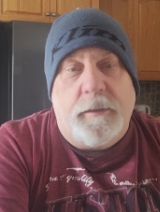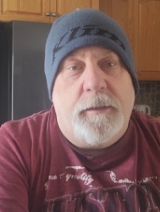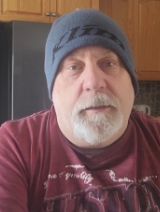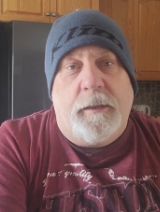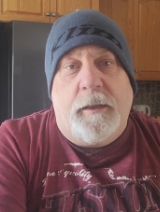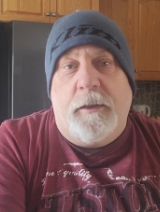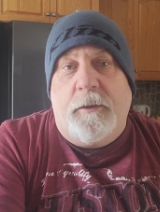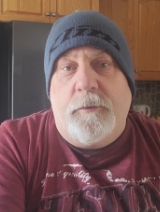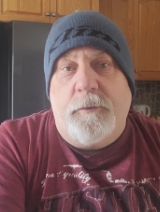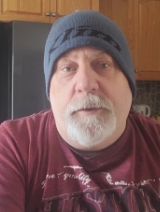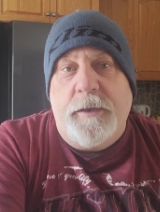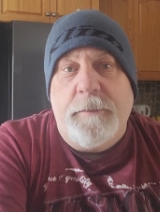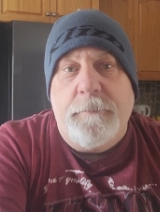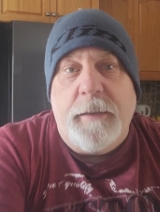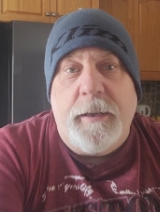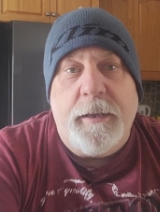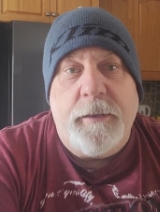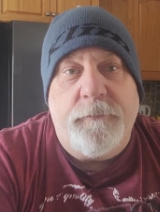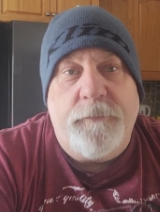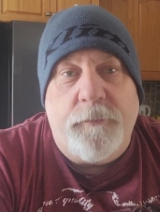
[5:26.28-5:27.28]
uh, hoodie
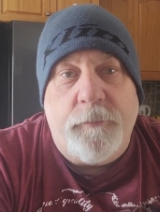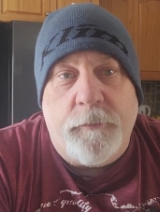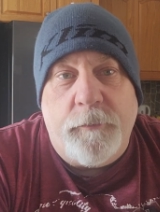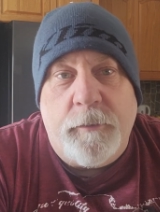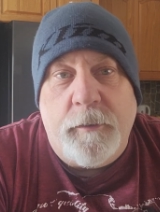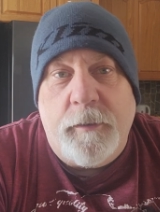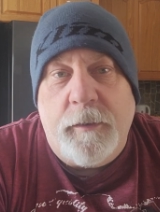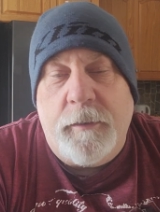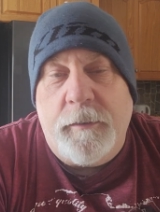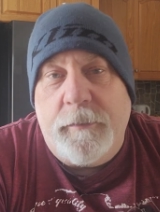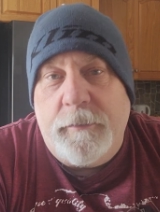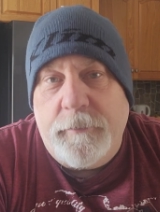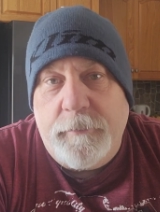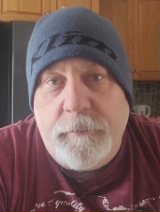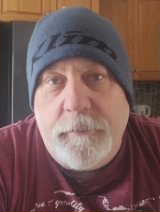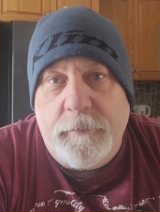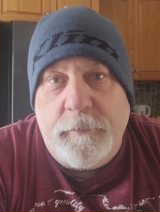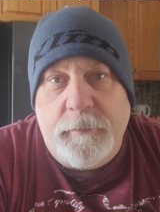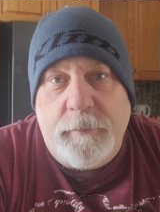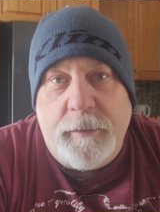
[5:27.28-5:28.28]
made for uh,
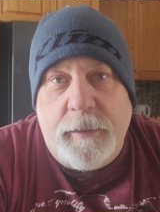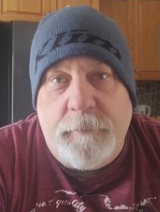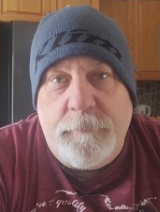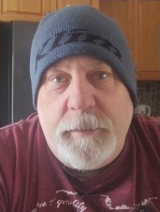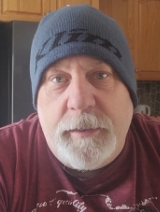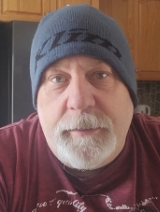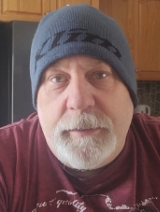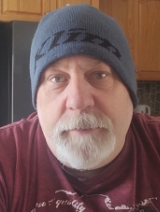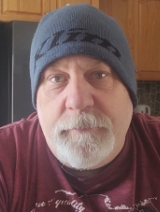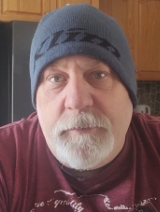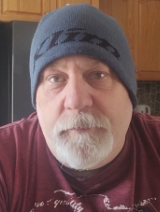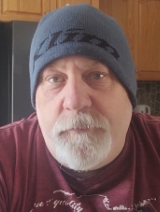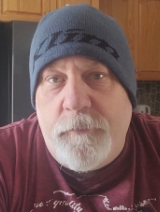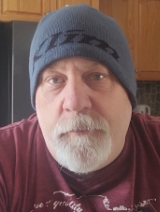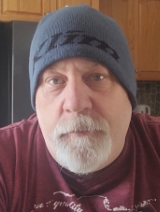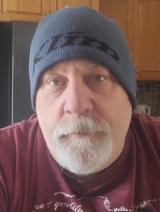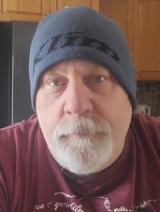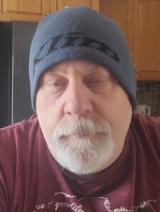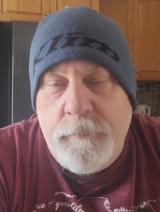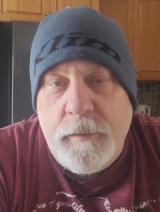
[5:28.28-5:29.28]
the NBTV
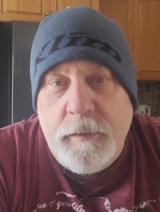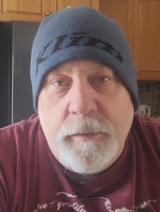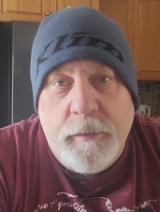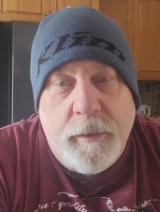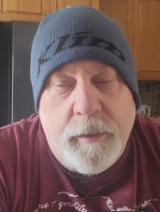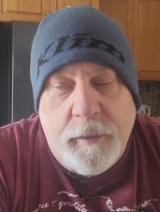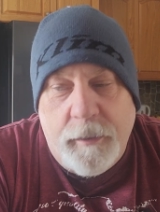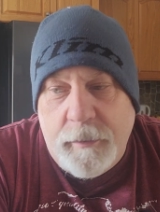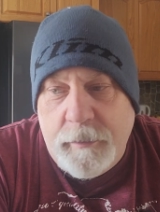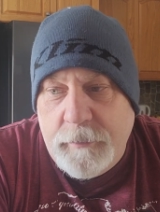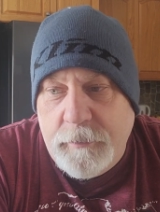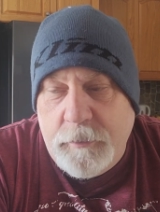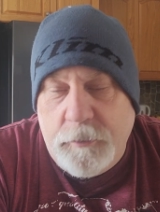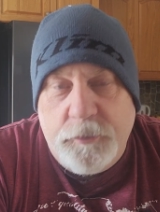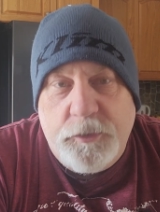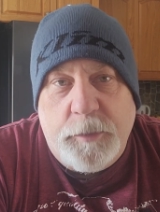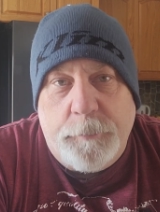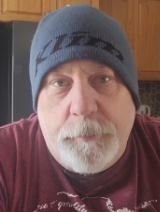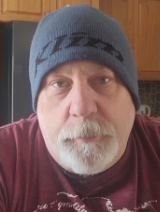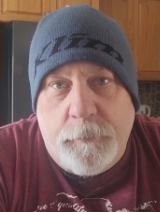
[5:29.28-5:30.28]
forum, and he'll
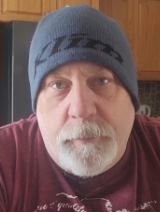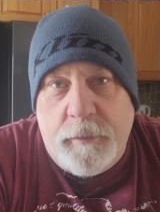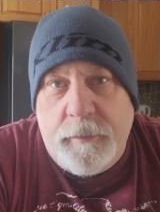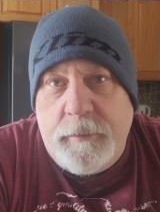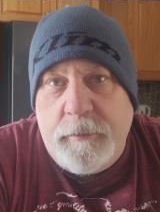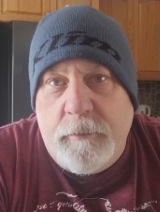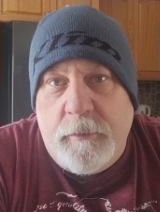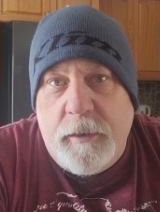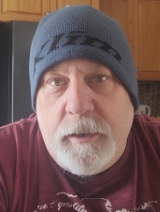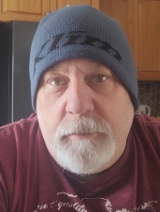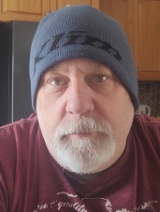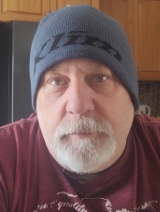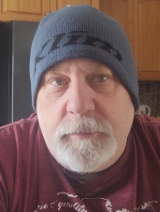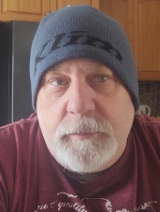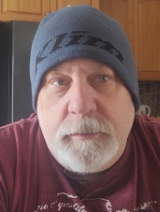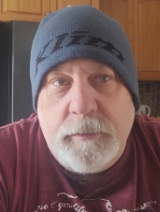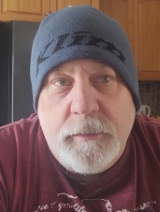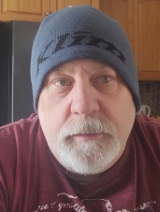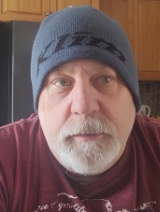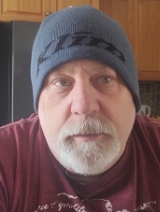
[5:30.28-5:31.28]
ship it right to your house.
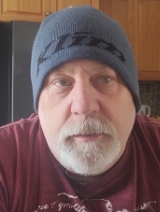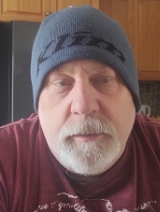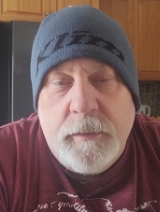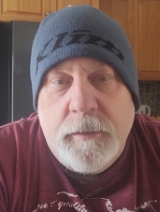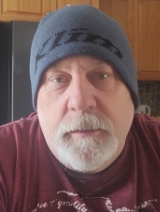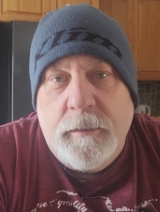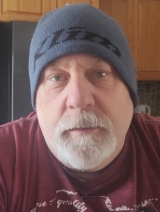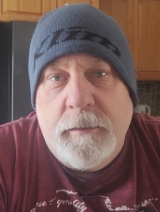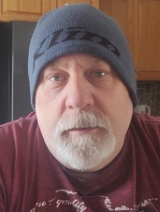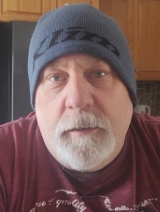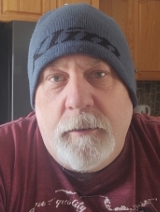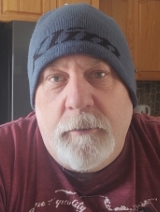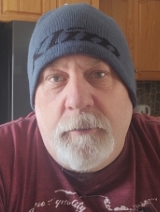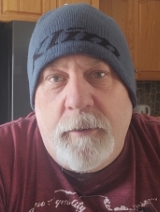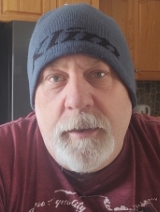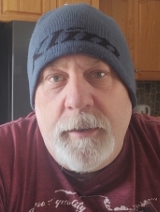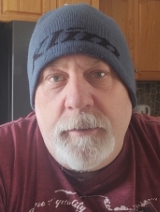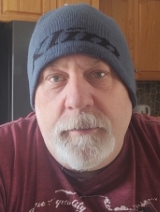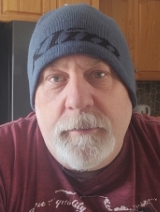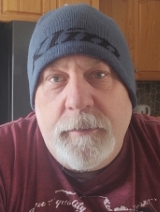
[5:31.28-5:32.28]
All
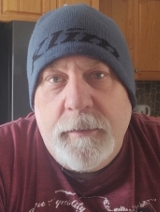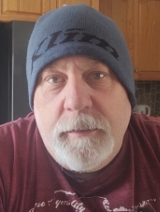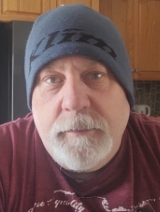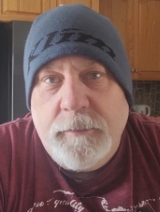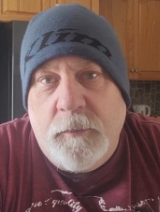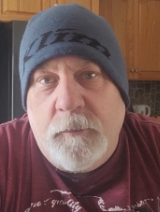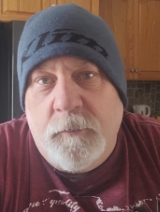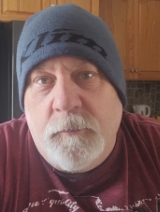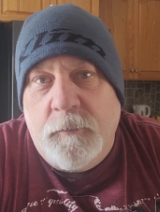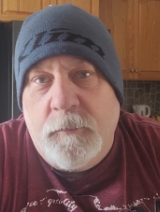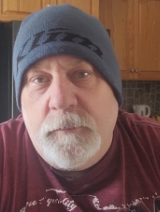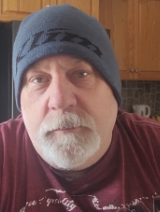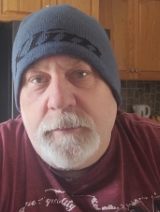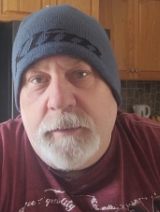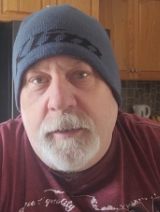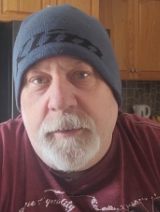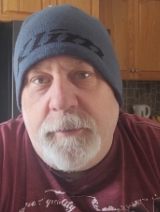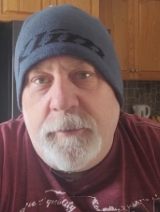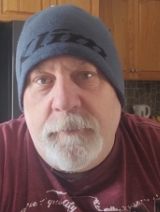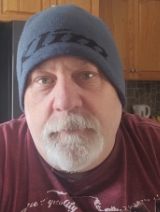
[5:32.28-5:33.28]
right. So
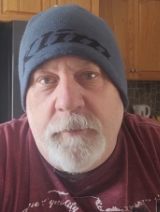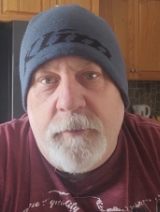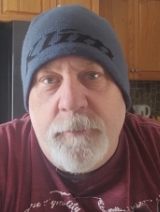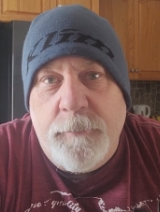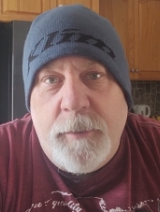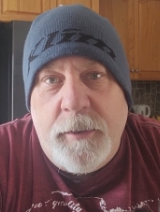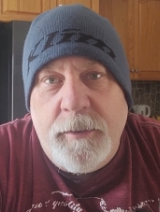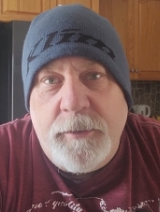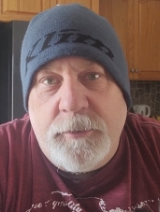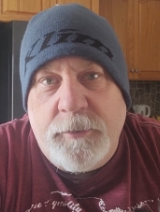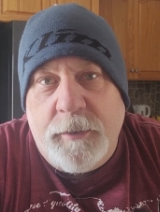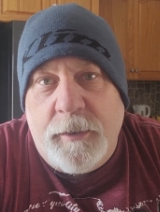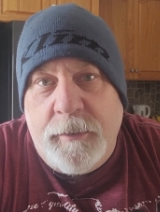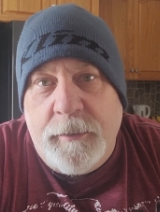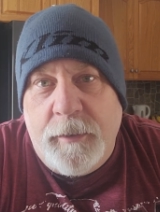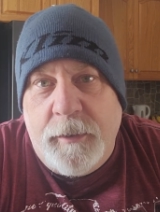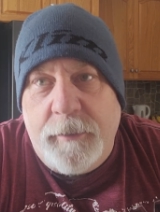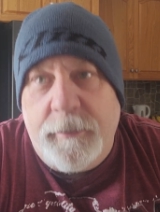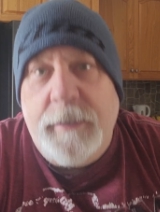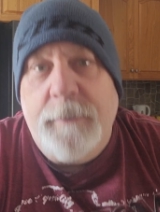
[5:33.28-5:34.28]
thank you very much,
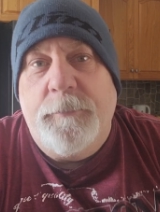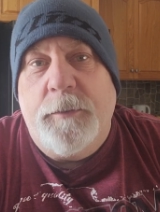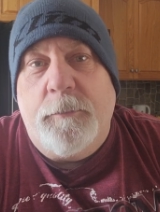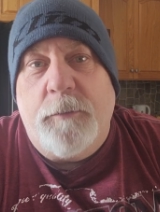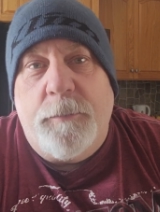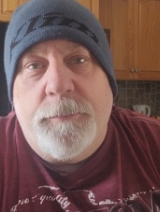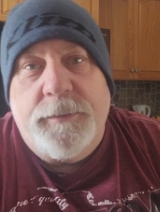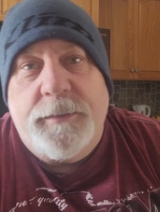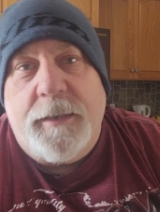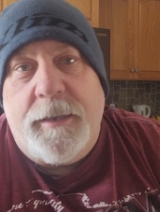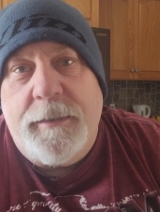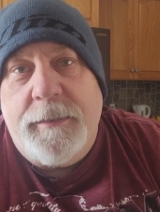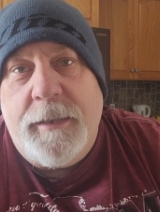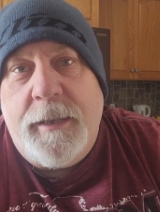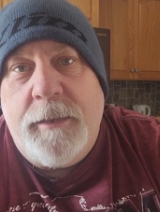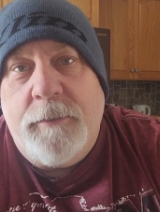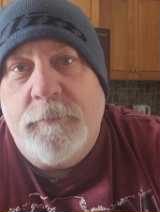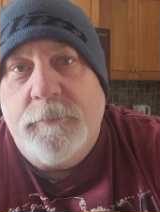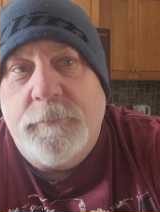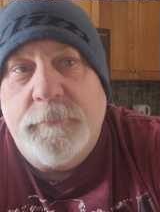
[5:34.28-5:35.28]
and uh, keep the rubber side
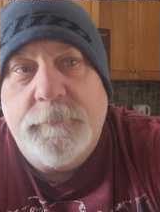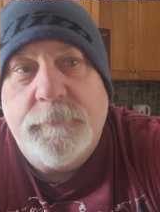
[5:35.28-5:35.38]
down.